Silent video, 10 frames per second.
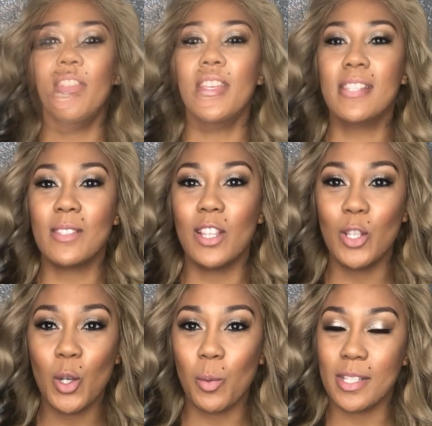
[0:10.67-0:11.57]
This
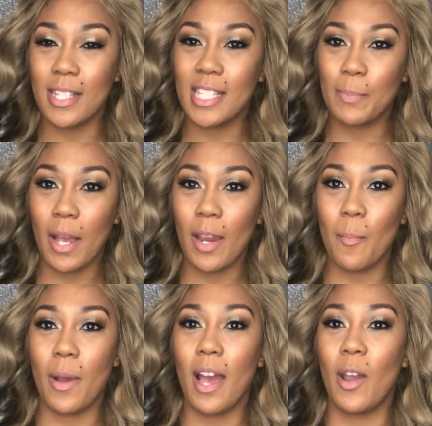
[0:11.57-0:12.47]
look was
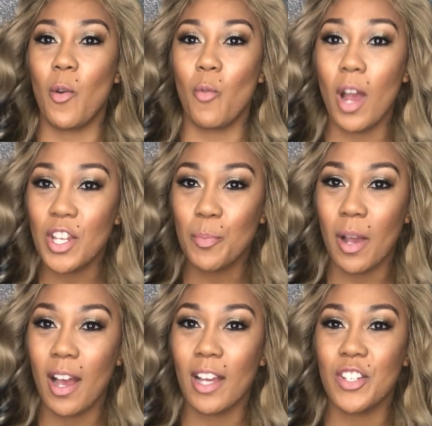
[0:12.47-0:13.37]
inspired by Rosh
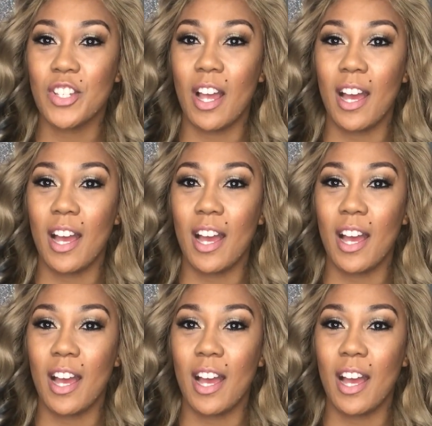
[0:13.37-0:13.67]
Posh.